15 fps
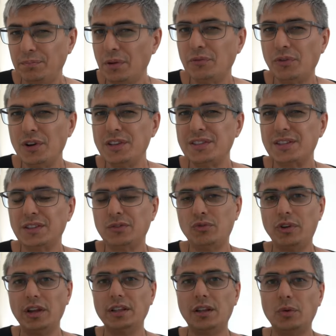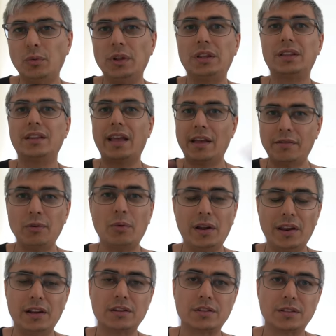BIMvoice, together with
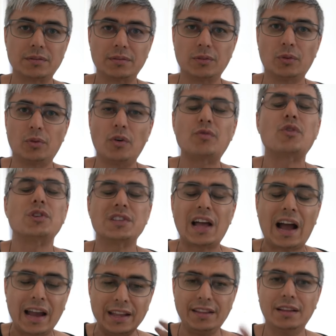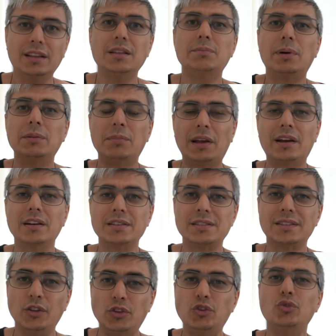everyone else, of course I did it, but
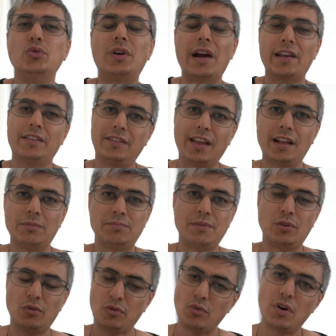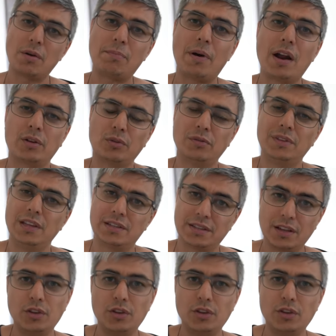because you guys helped me, you were part of this,